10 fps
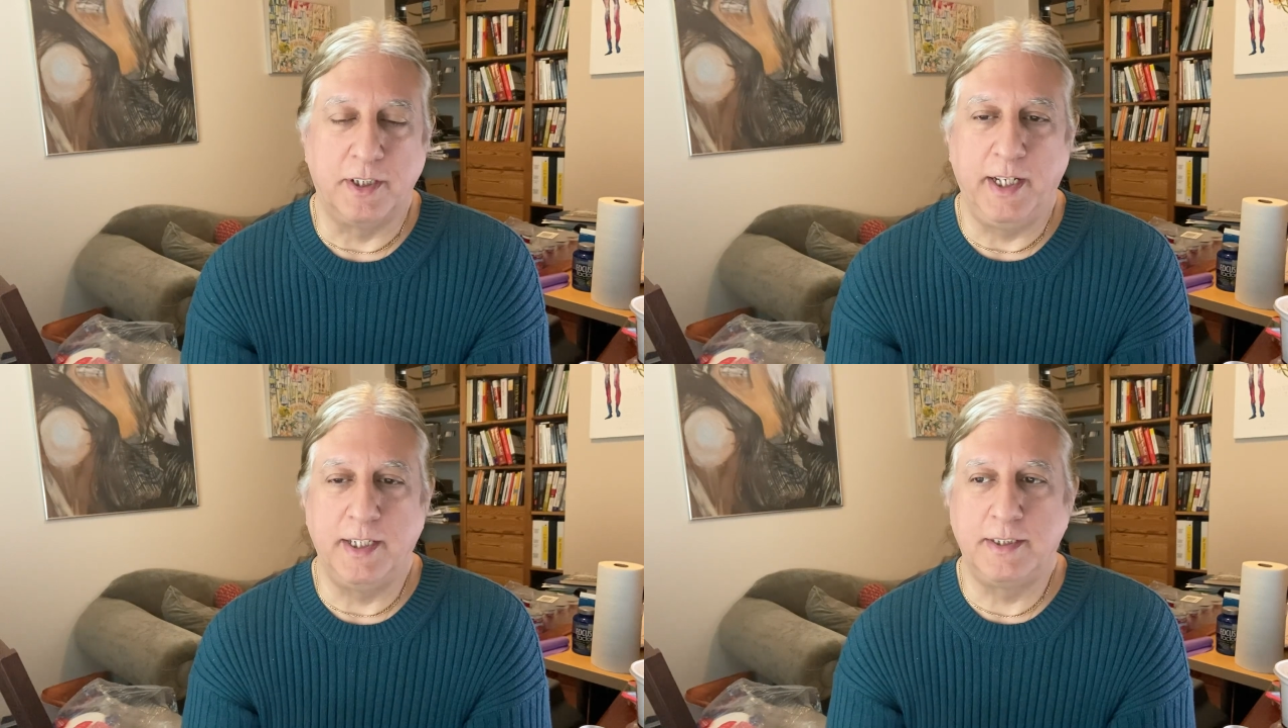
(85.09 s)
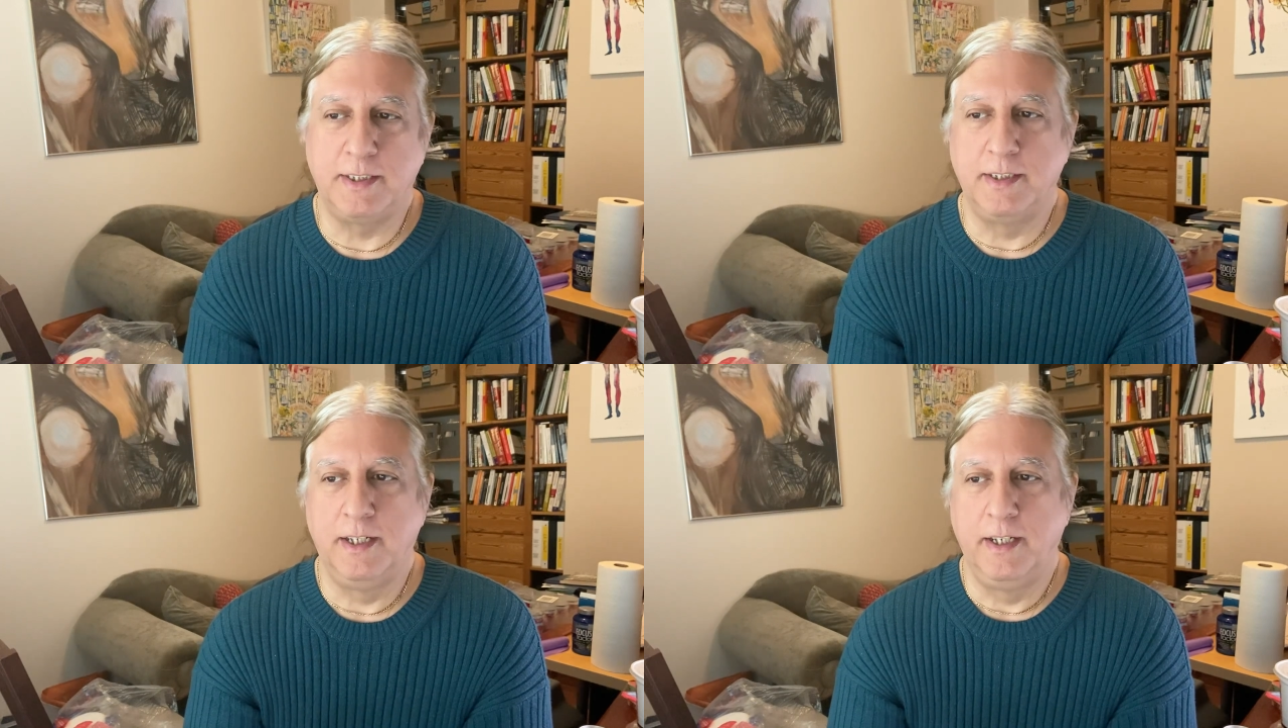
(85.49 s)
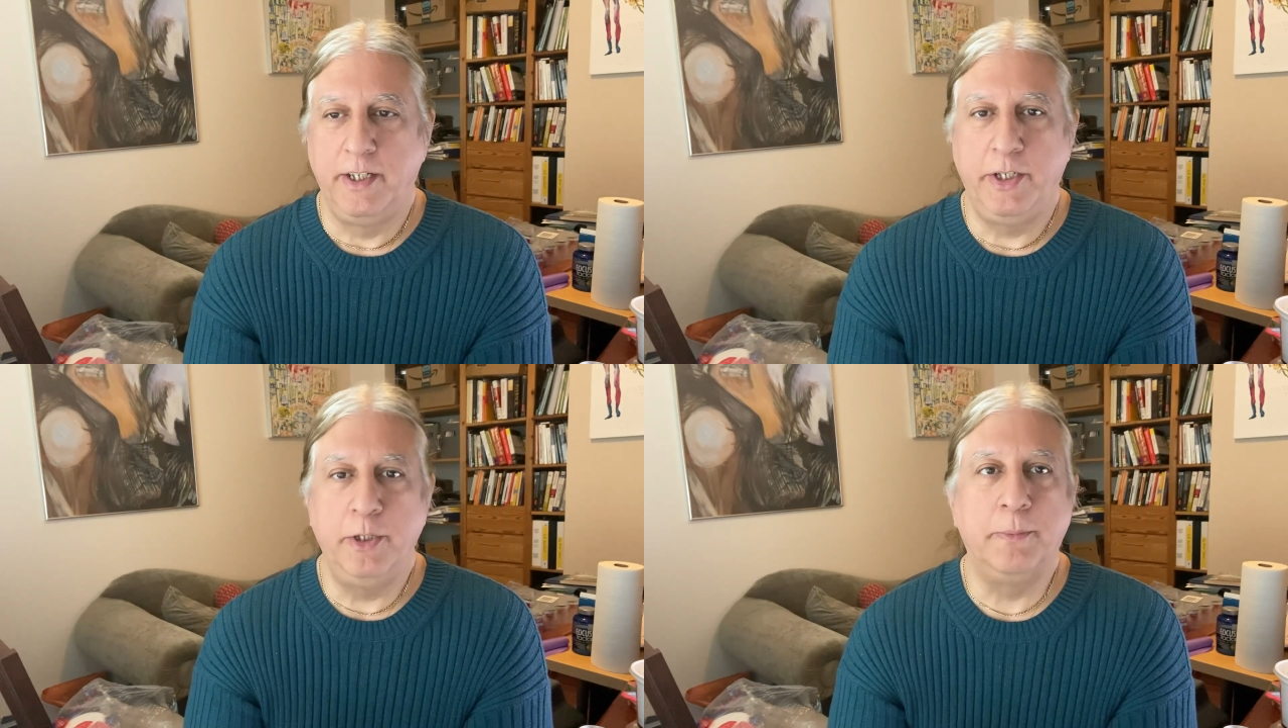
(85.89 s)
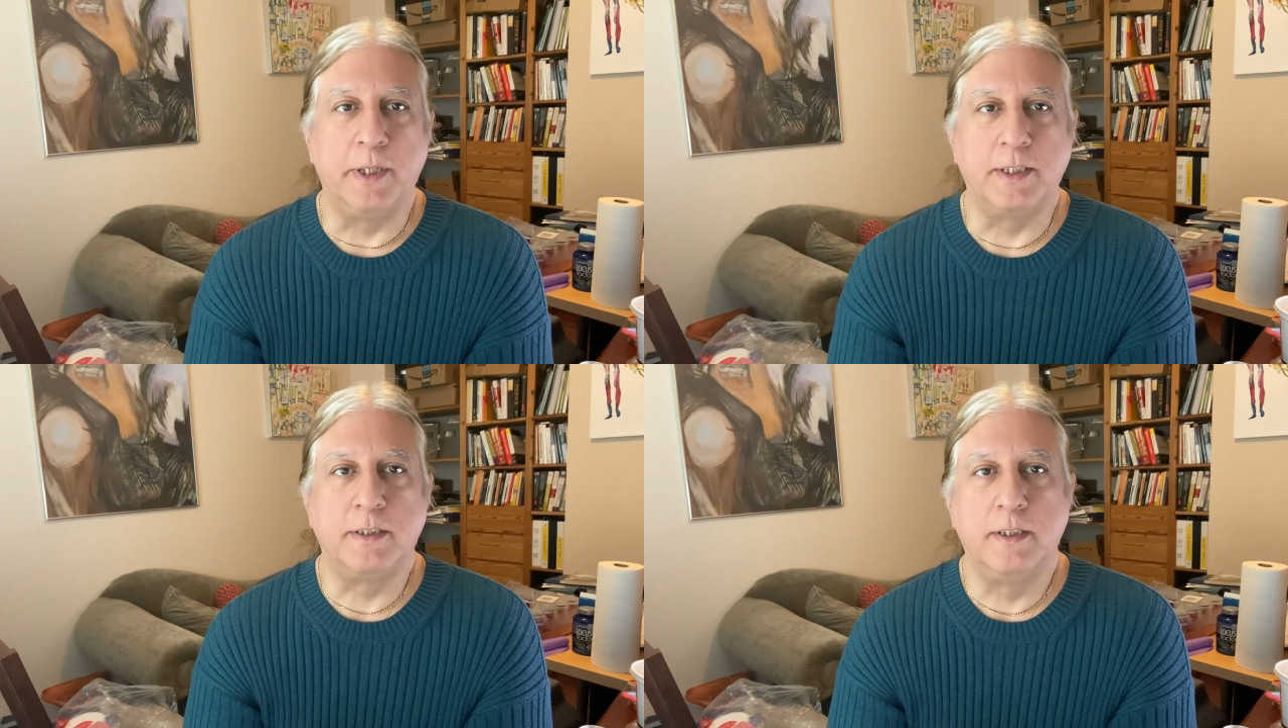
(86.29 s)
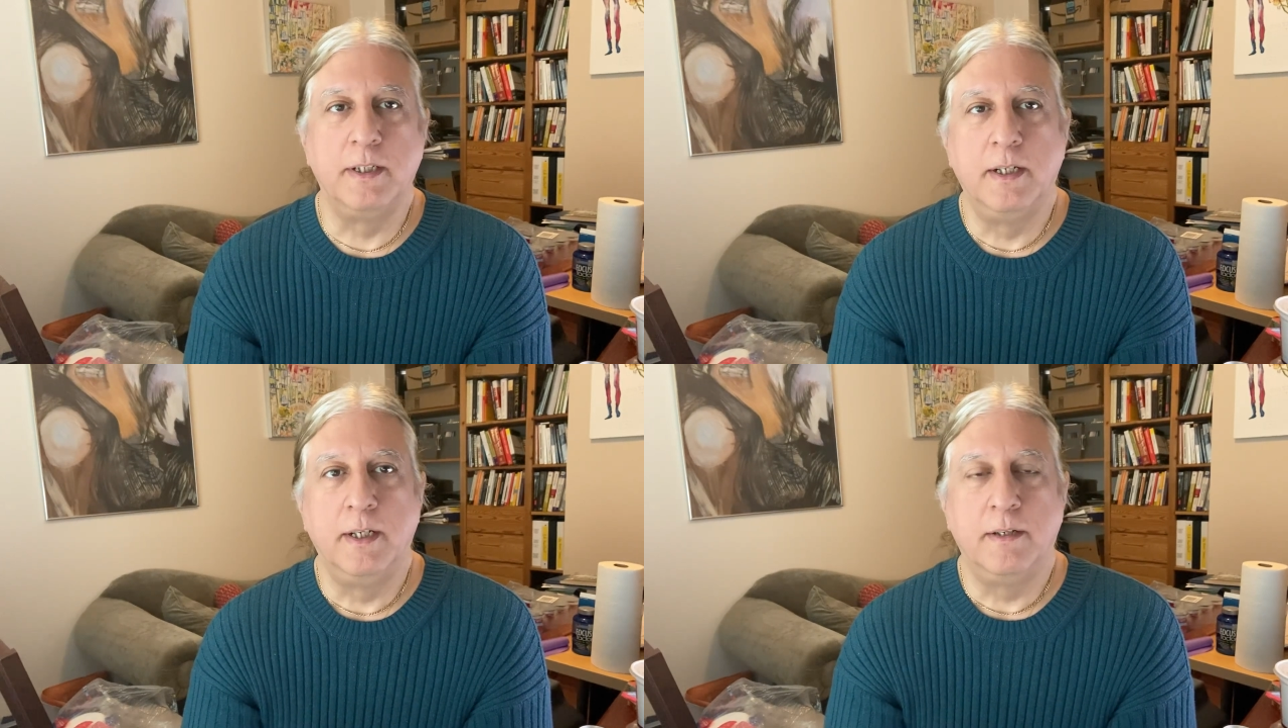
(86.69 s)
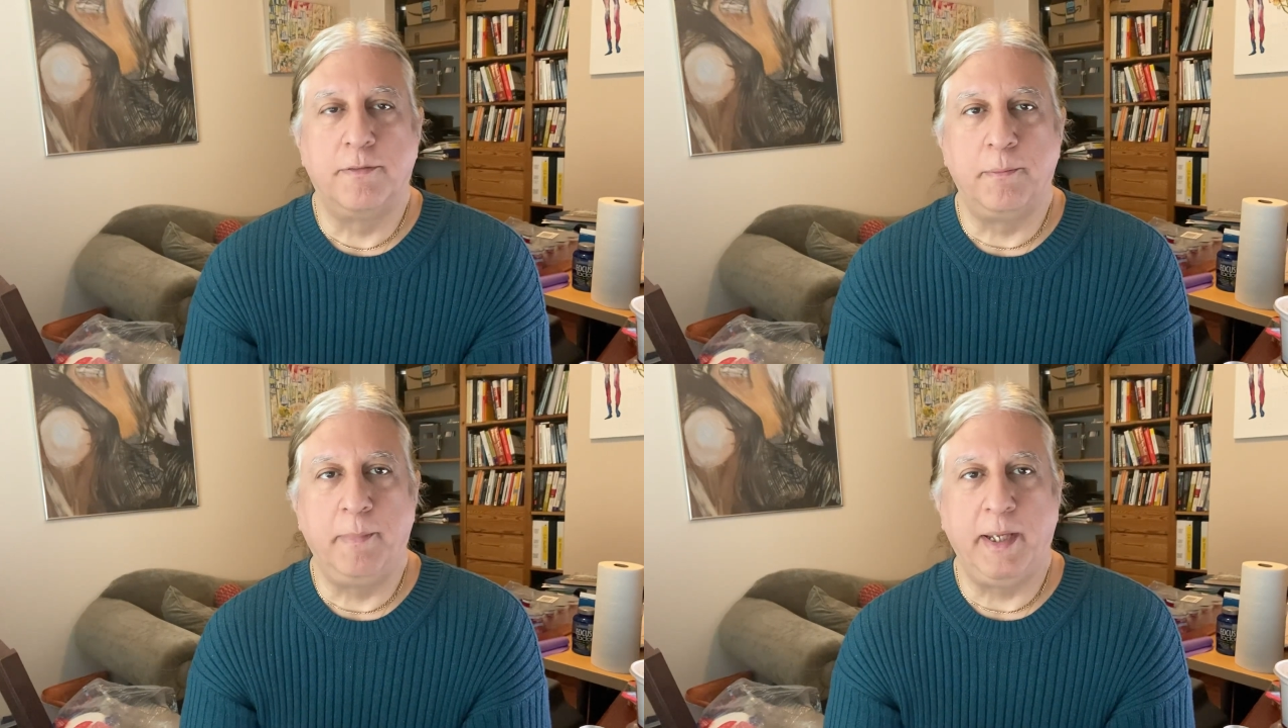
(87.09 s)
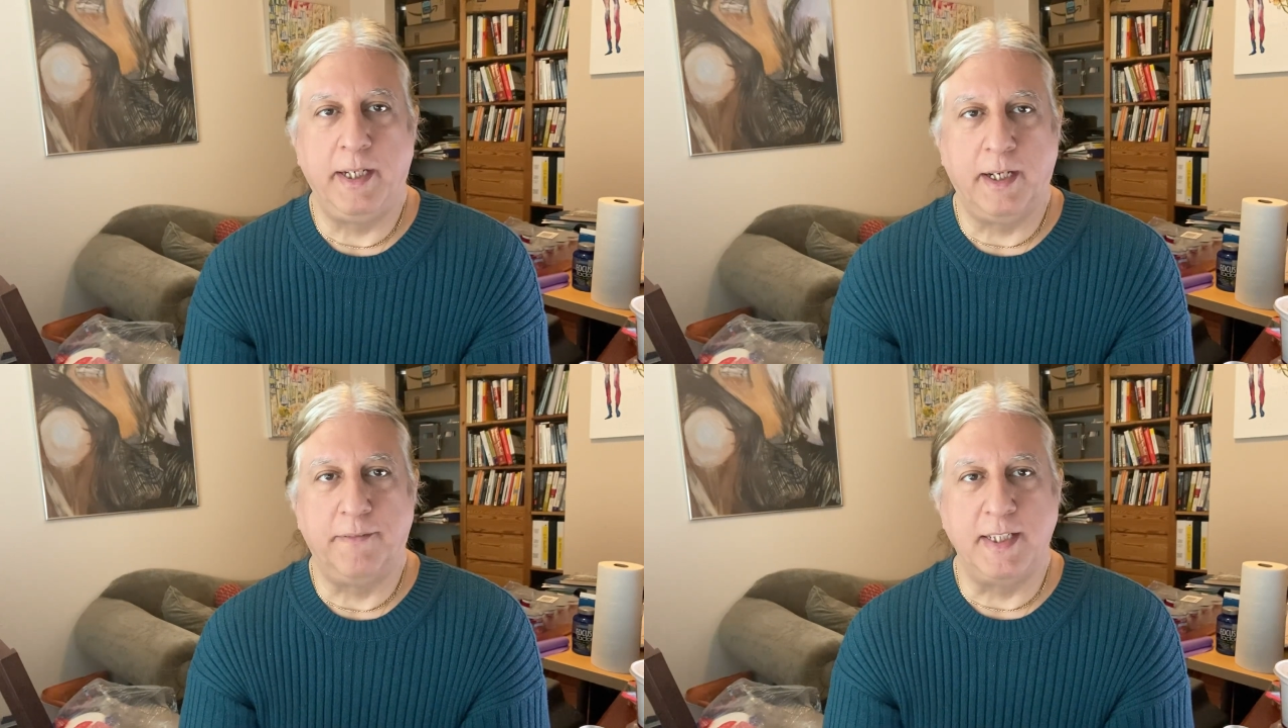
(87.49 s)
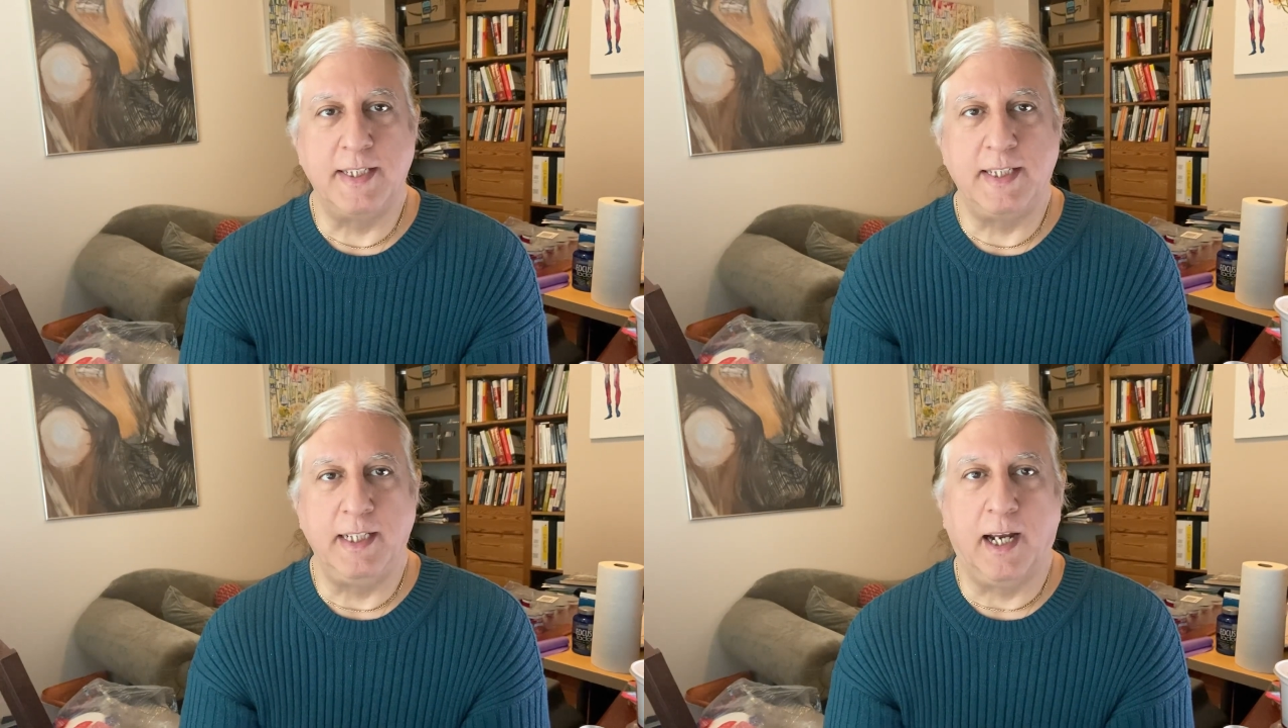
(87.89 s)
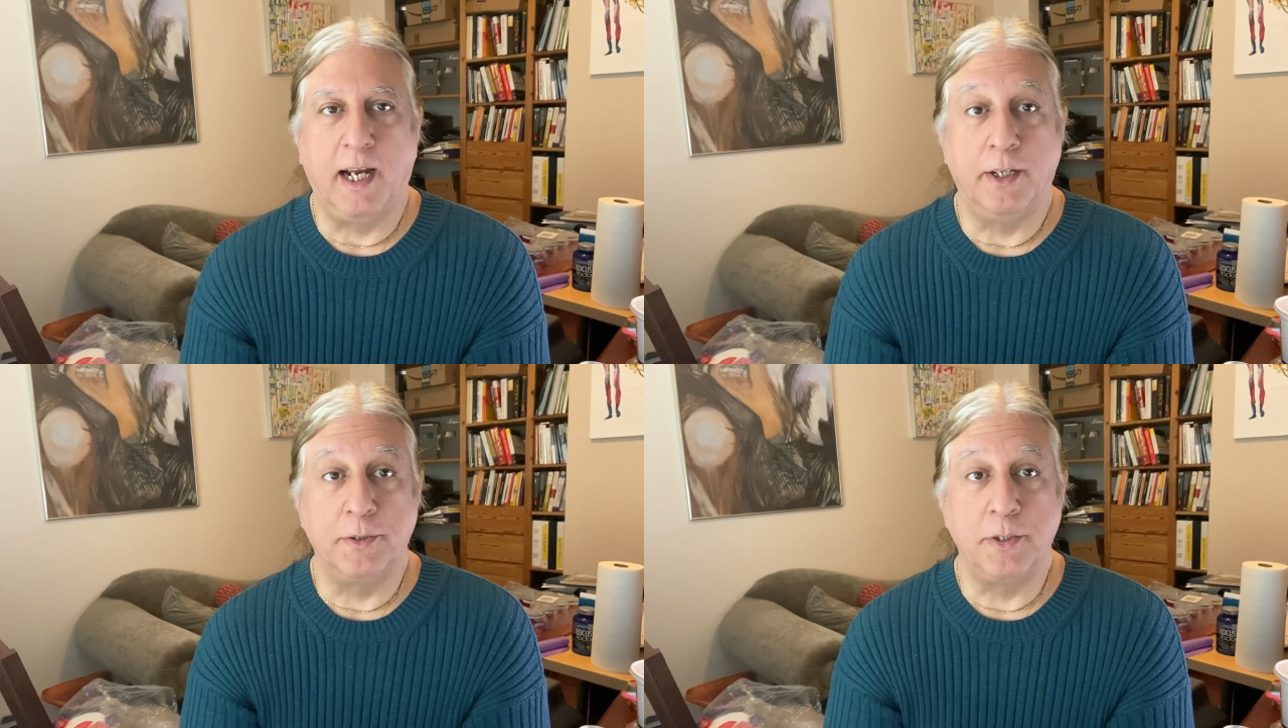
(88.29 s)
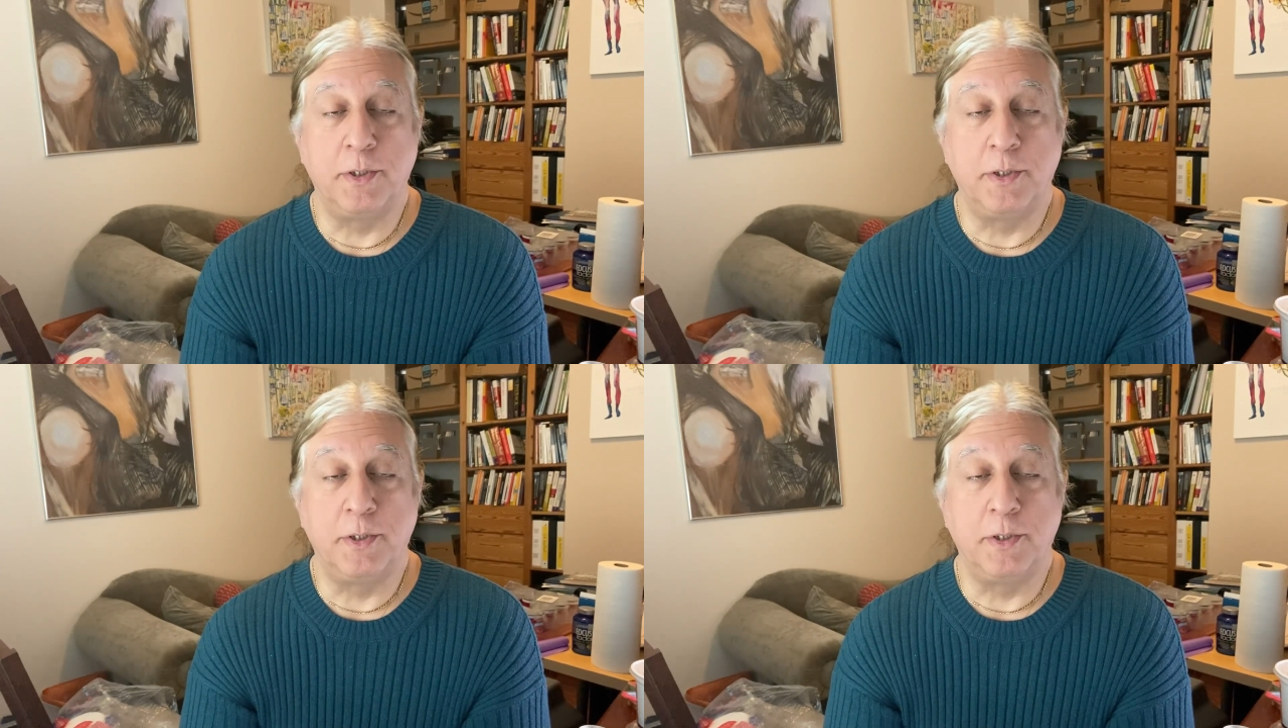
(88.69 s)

And it's hubris for many of these CIOs